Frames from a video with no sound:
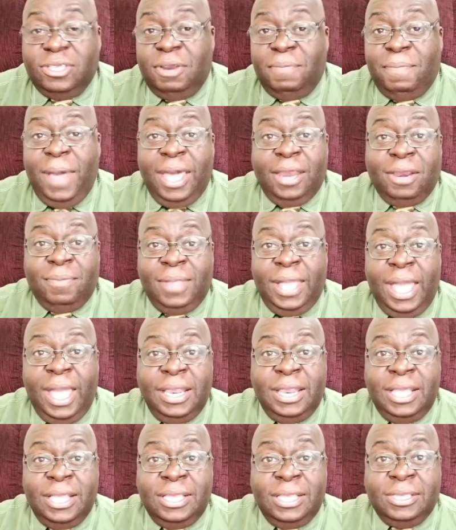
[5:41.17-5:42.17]
So the bottom
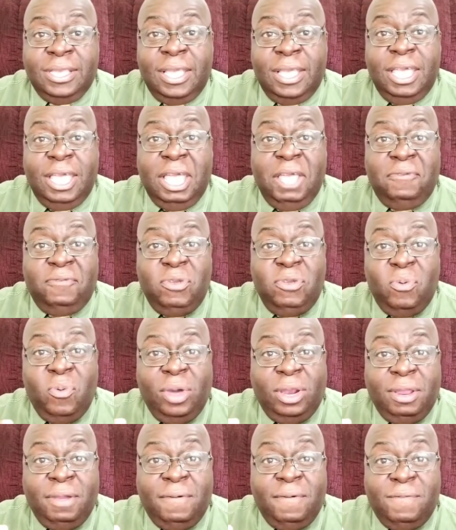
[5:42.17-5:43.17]
line is, if you
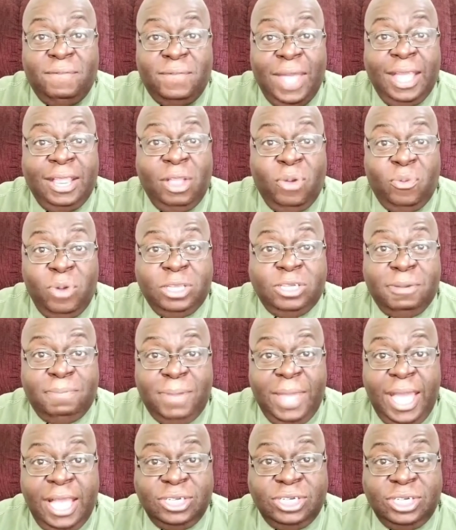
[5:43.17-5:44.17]
want to find out what
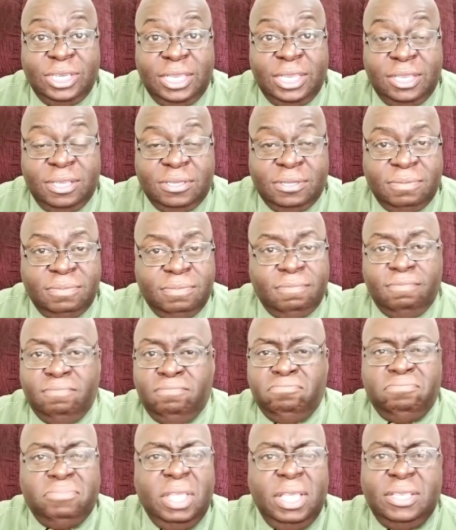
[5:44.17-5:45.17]
your passion is,
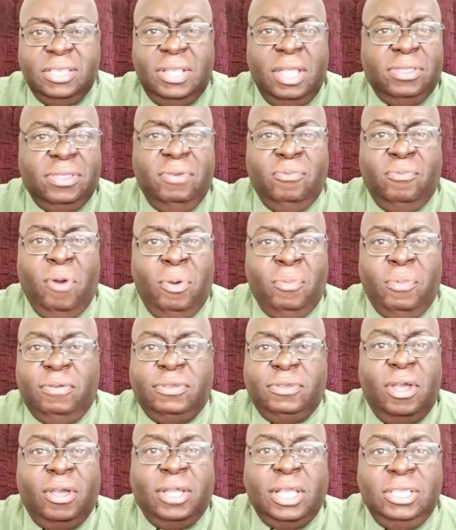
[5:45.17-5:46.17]
there's nothing wrong
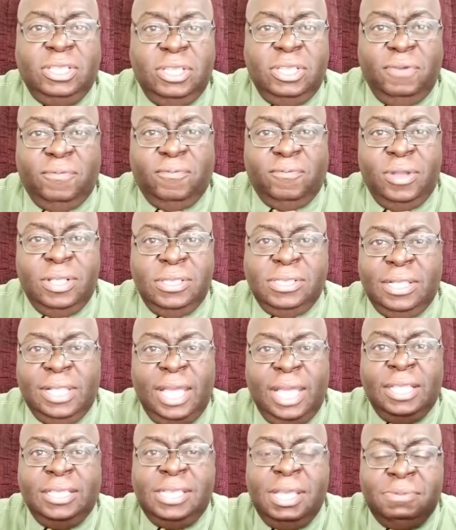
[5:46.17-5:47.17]
with talking to your friends. A
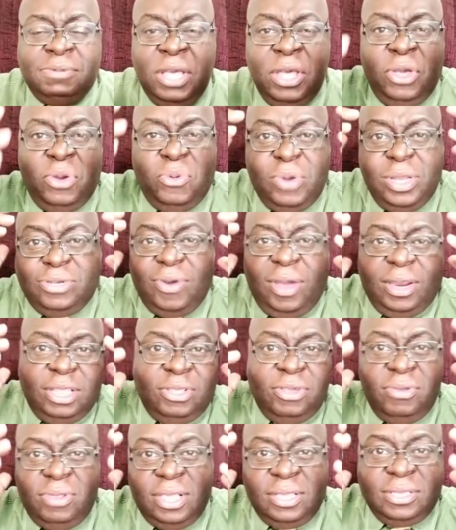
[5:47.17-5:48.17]
lot of times we try
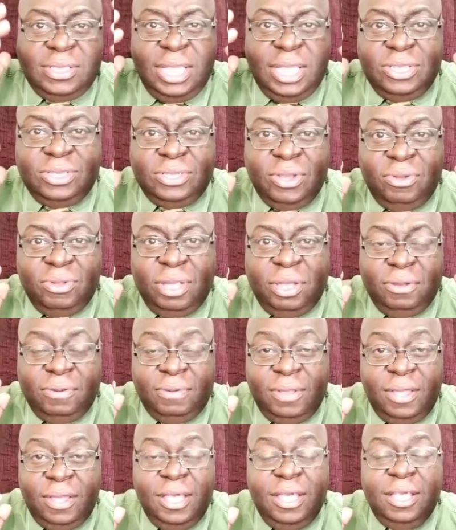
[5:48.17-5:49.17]
to do this thing
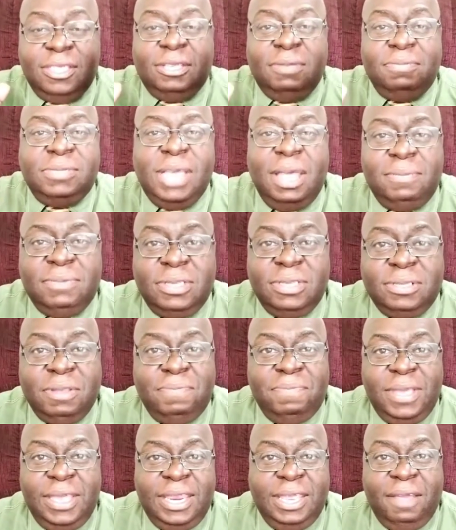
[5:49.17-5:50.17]
solo. Sometimes it's
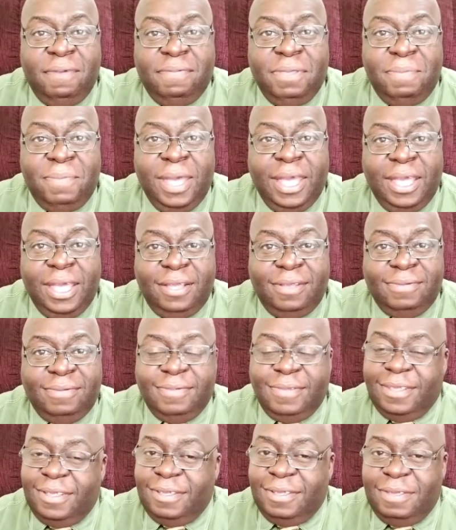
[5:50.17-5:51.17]
the meeting of the mind.
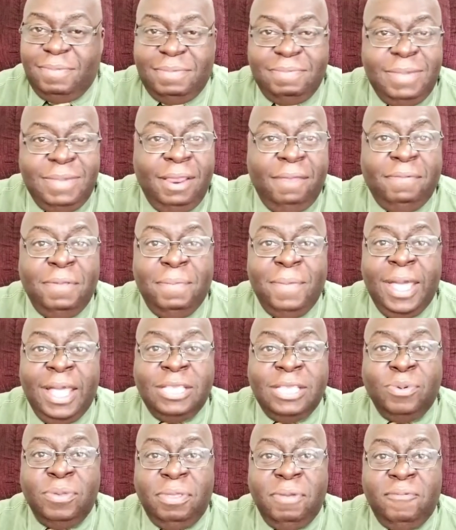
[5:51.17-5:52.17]
Meet up the
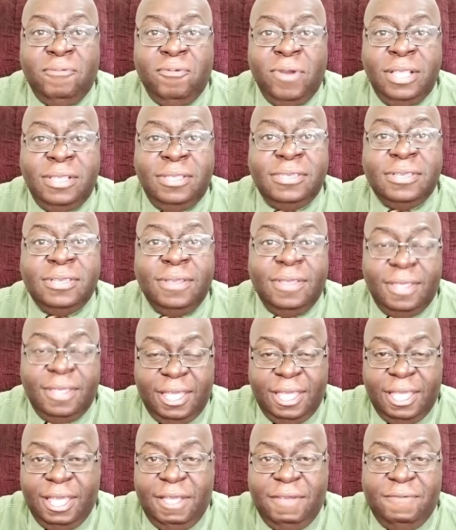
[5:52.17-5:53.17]
mind with your friends
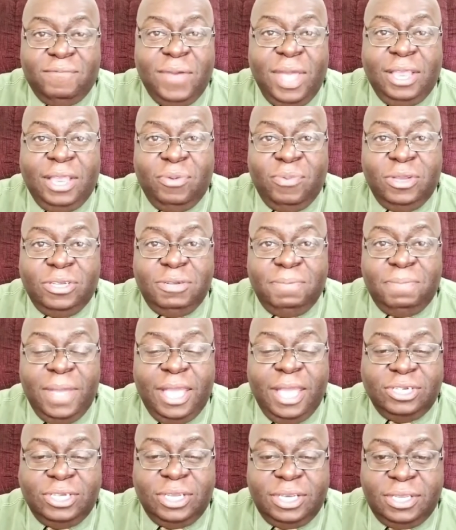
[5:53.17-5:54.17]
and find out what your
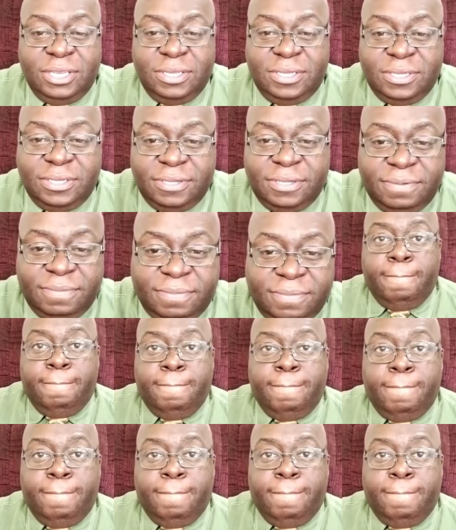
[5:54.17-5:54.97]
passion is.